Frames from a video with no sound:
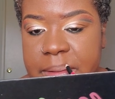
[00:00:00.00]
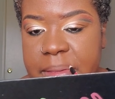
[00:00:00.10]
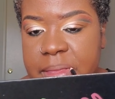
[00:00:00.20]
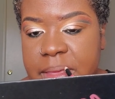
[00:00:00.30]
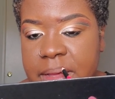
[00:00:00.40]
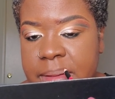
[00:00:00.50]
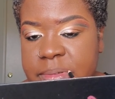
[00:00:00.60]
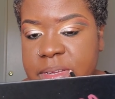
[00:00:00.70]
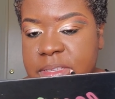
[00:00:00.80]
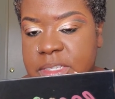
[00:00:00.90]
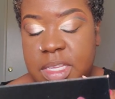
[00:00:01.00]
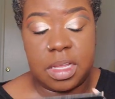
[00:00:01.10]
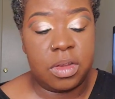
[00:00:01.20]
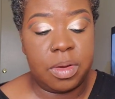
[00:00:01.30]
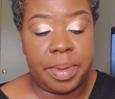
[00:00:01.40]
Yeah, I'm just a
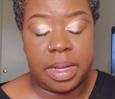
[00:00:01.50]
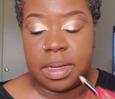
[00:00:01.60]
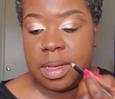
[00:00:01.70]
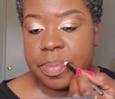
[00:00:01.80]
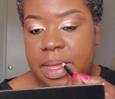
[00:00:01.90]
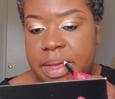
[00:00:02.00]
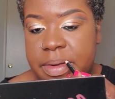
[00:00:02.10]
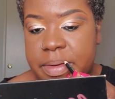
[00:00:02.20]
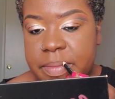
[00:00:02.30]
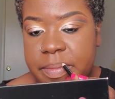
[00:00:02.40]
stickler about a lip liner.